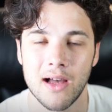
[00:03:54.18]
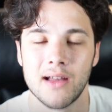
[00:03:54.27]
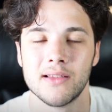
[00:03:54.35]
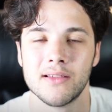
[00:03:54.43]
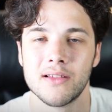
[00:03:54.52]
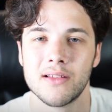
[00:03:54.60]

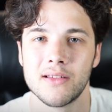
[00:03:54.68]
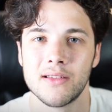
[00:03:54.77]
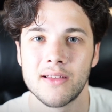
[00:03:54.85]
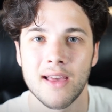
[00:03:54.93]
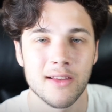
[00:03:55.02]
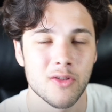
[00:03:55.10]
and
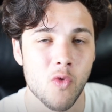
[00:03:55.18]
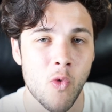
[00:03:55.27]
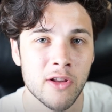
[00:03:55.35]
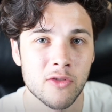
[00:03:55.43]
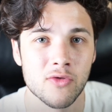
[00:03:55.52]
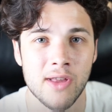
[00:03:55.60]
in case you
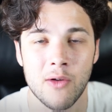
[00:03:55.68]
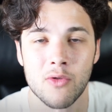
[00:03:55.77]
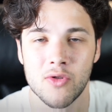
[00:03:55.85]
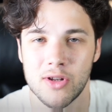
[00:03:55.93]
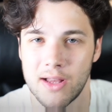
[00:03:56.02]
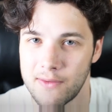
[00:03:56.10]
want to
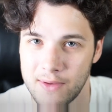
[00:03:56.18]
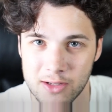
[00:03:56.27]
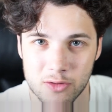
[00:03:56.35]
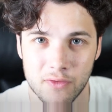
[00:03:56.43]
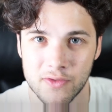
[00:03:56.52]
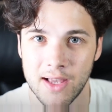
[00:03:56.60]
download a bunch of